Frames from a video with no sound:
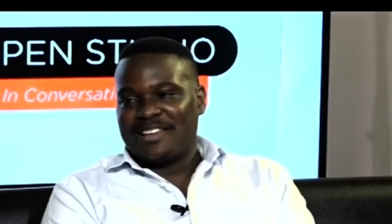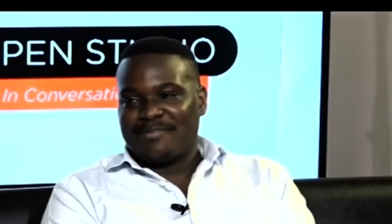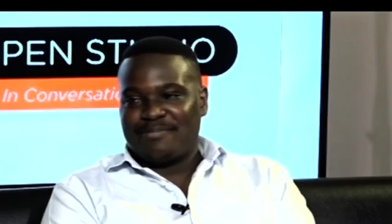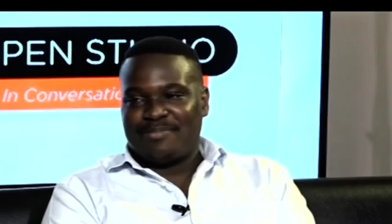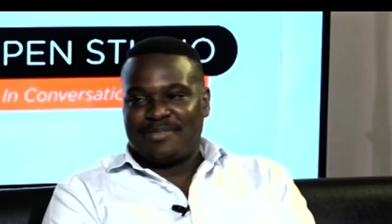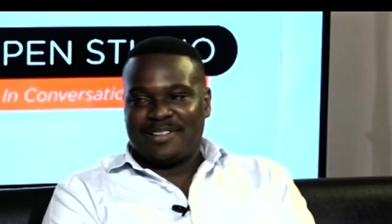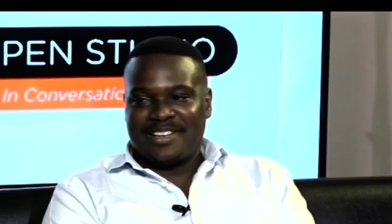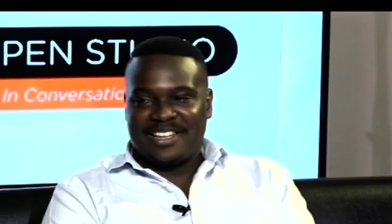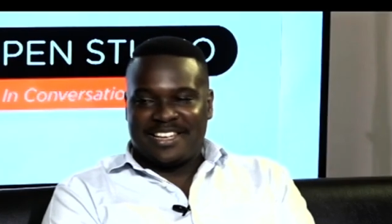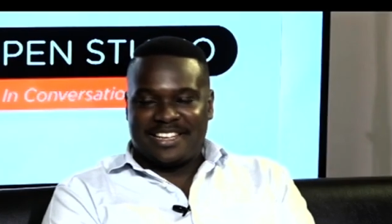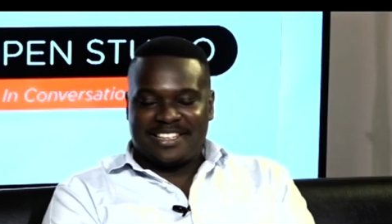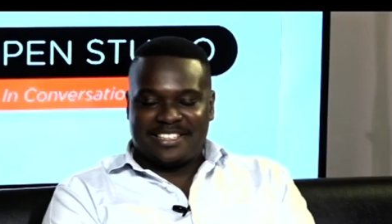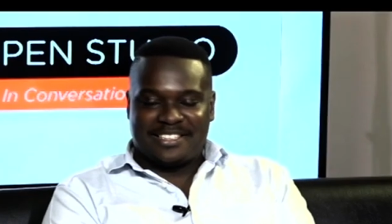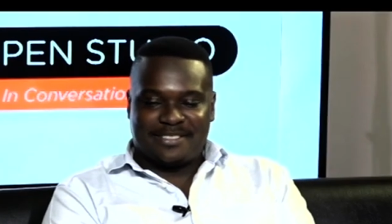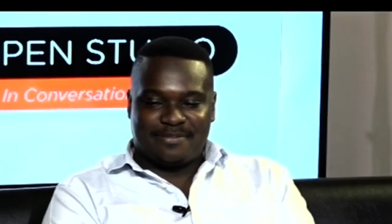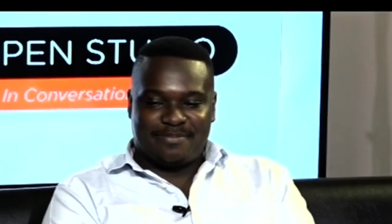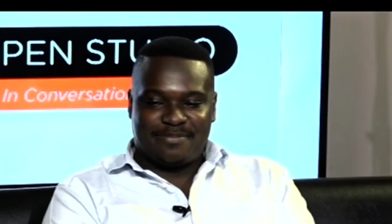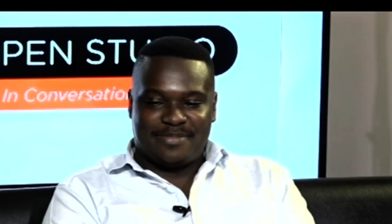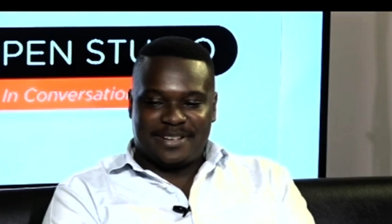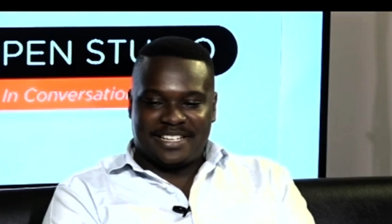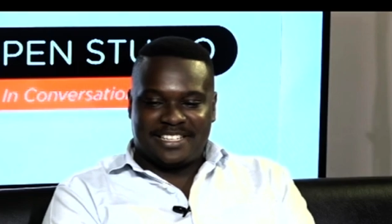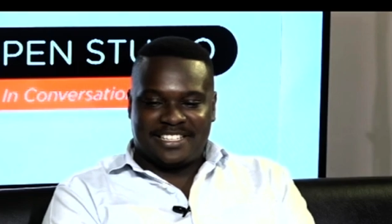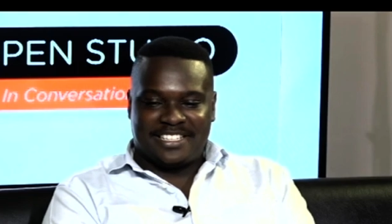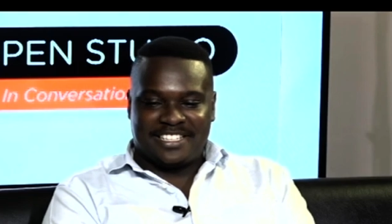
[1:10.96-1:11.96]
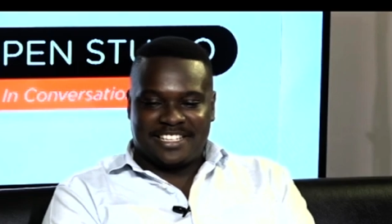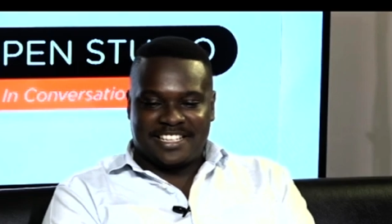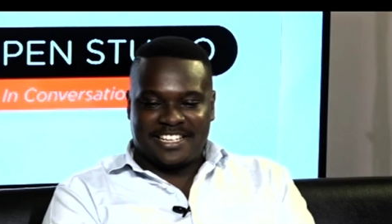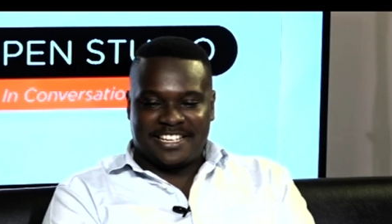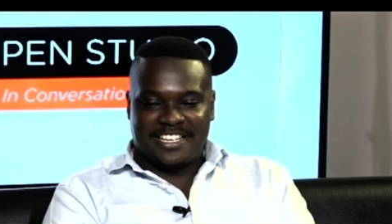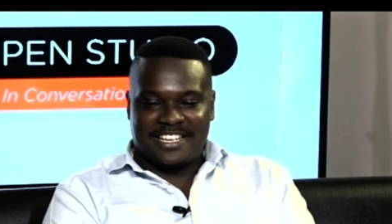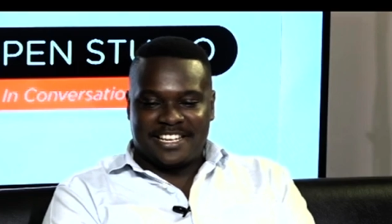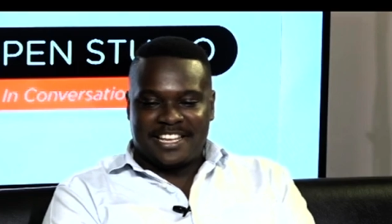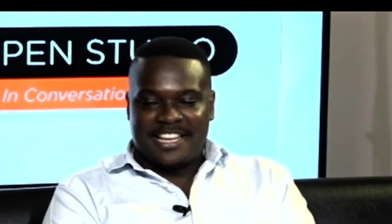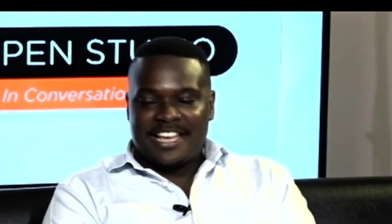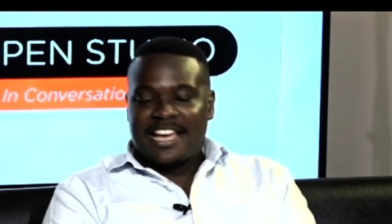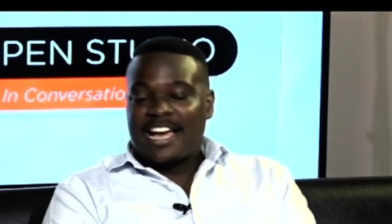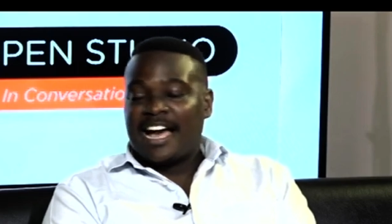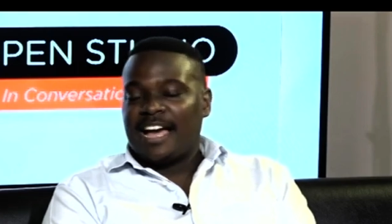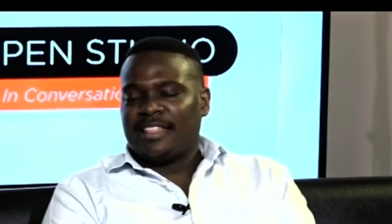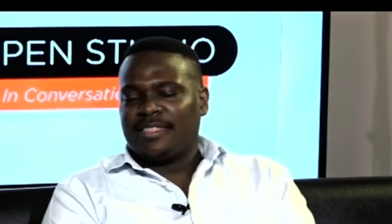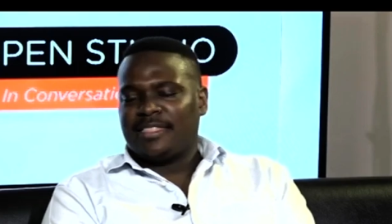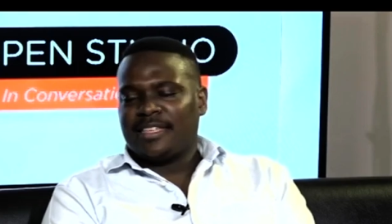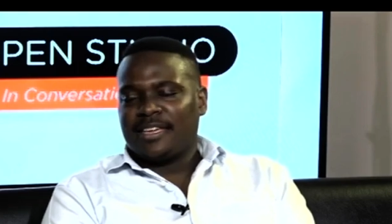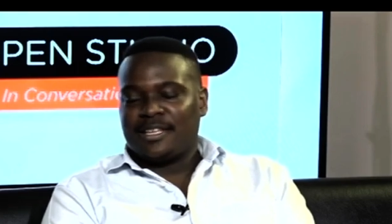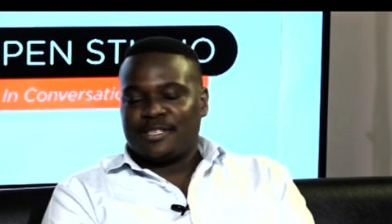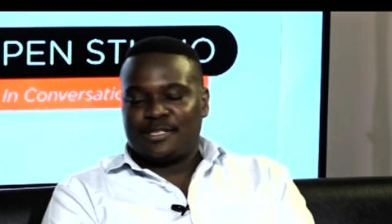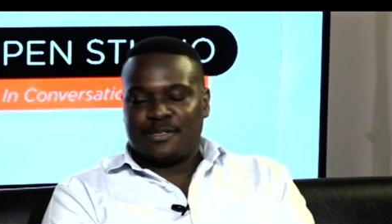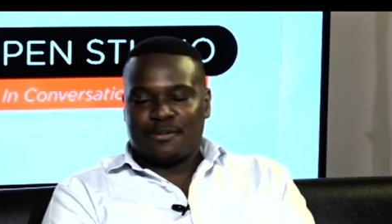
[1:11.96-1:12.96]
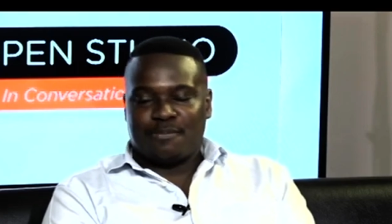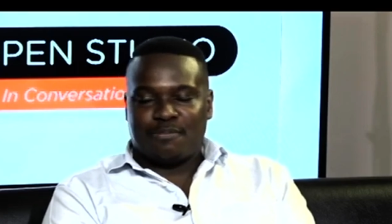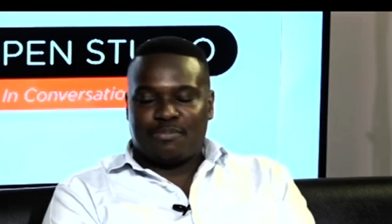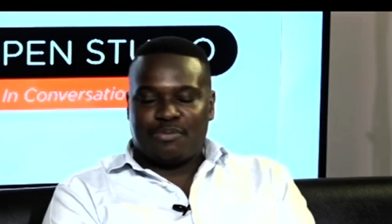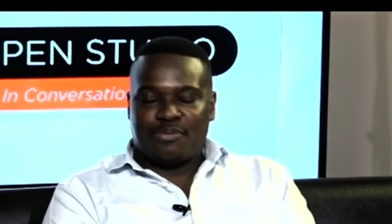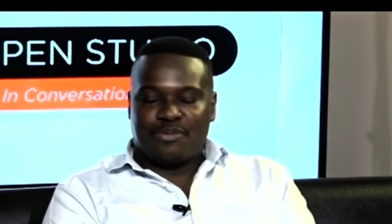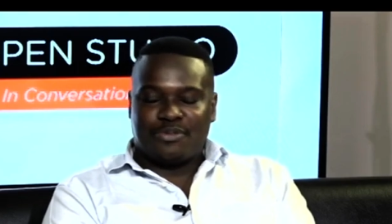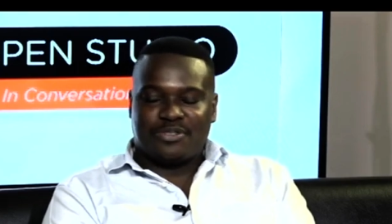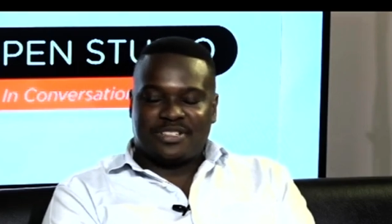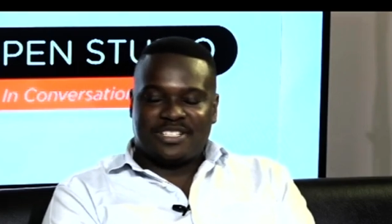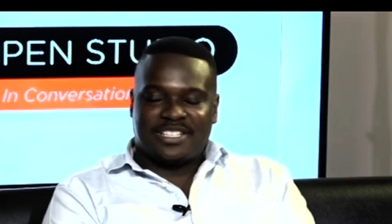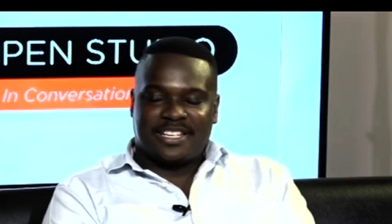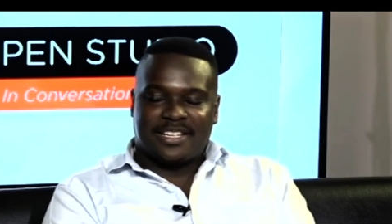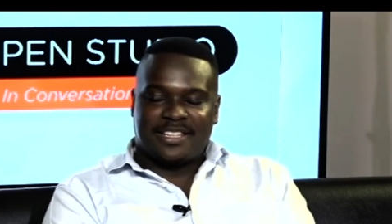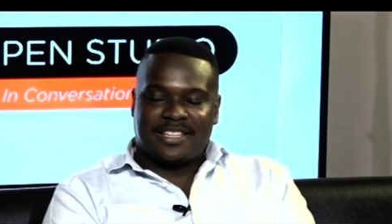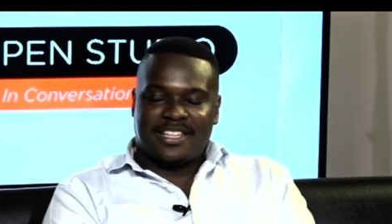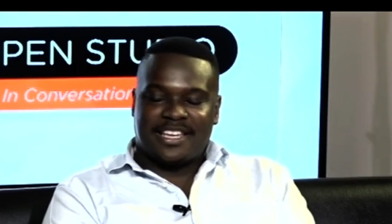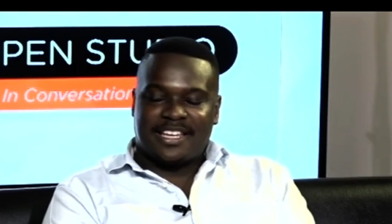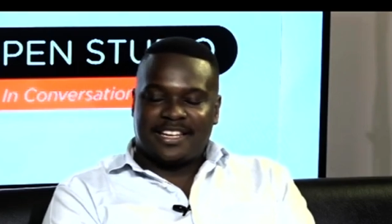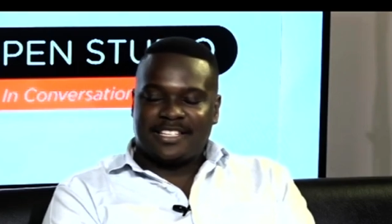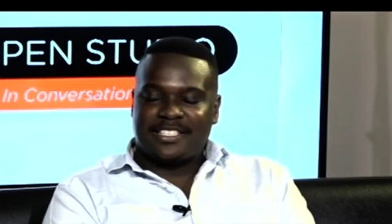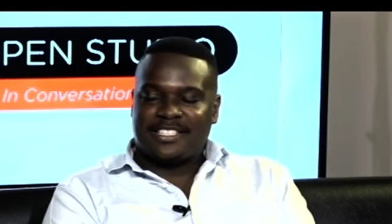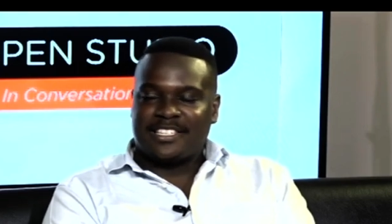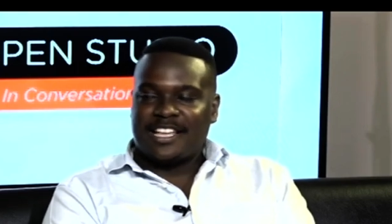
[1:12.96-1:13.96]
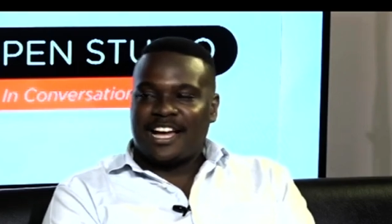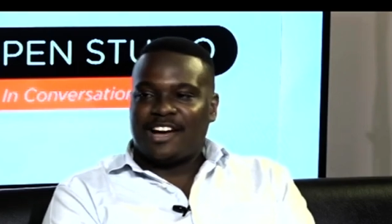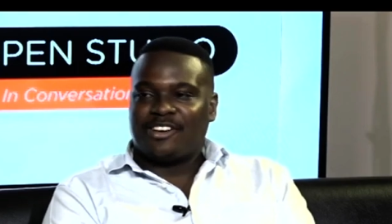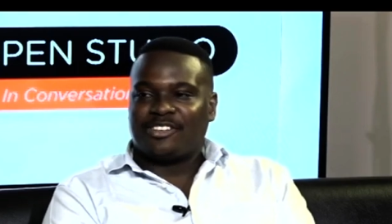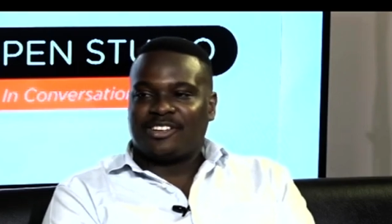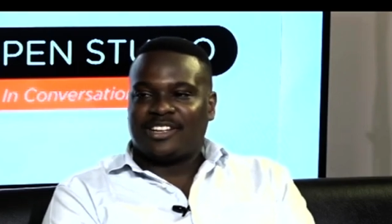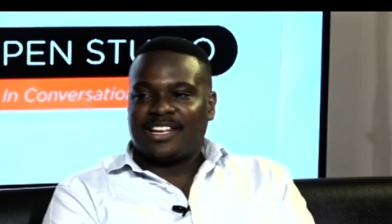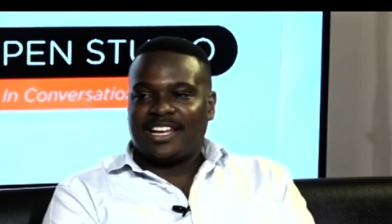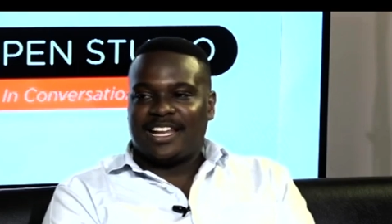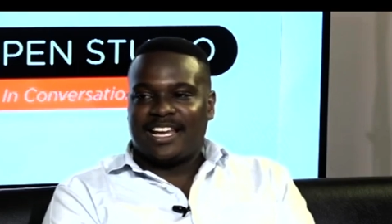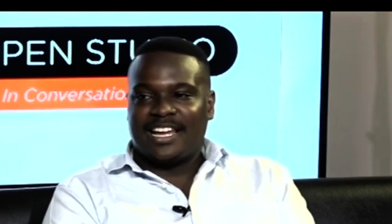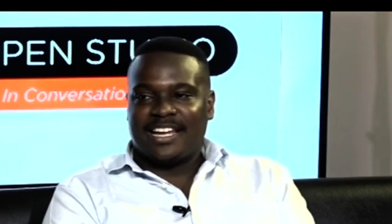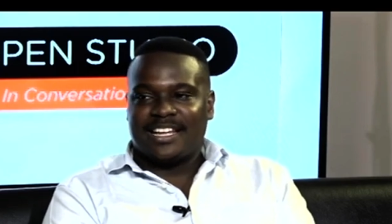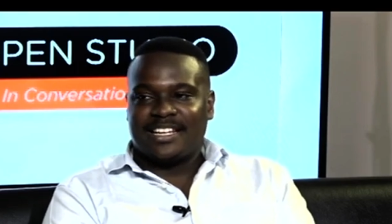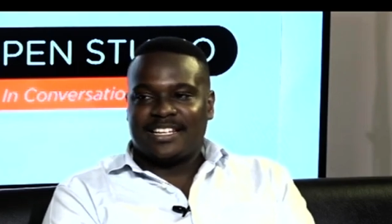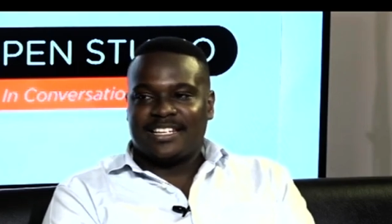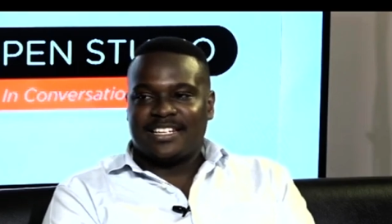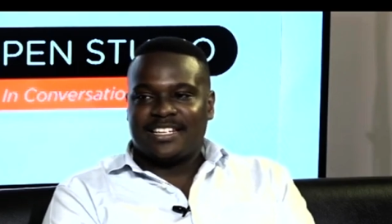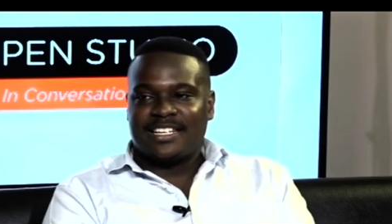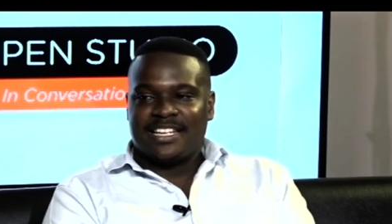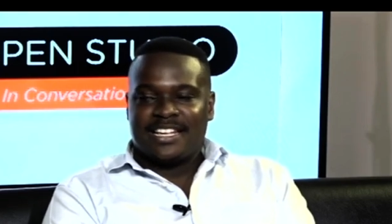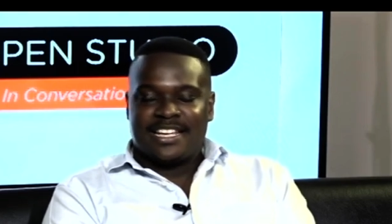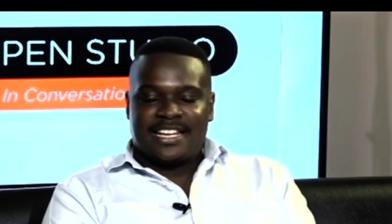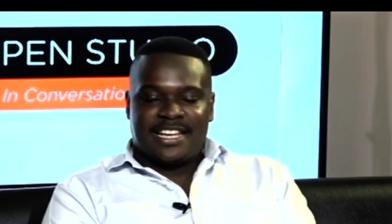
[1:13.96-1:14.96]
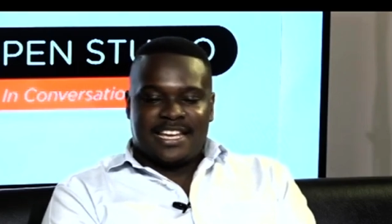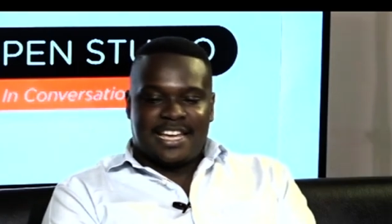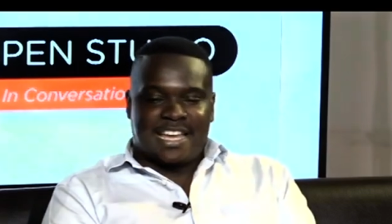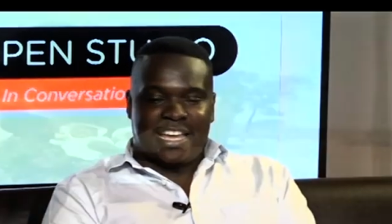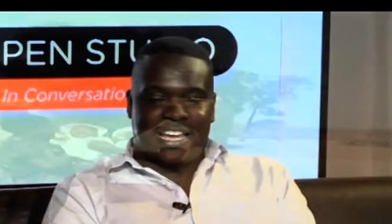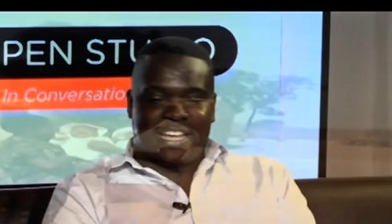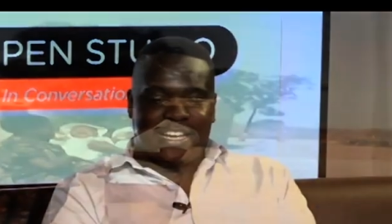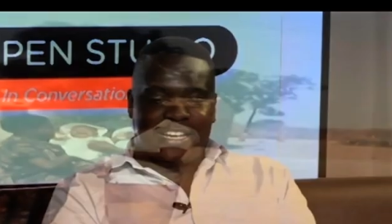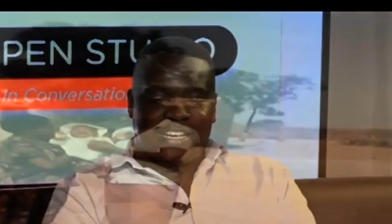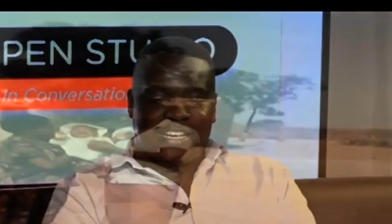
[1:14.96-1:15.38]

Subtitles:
place, but I think it's important that it's outlined. And